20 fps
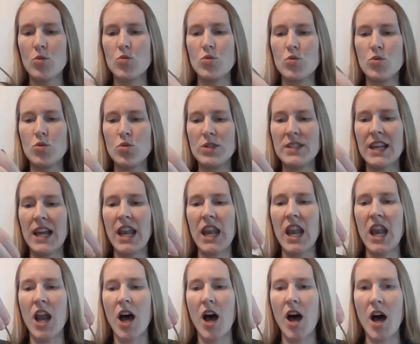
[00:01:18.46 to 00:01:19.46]
Ooh, it's a
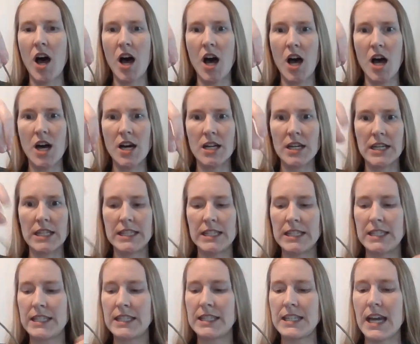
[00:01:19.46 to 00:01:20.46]
long
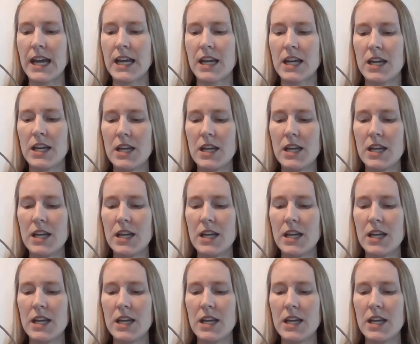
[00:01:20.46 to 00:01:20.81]
stick.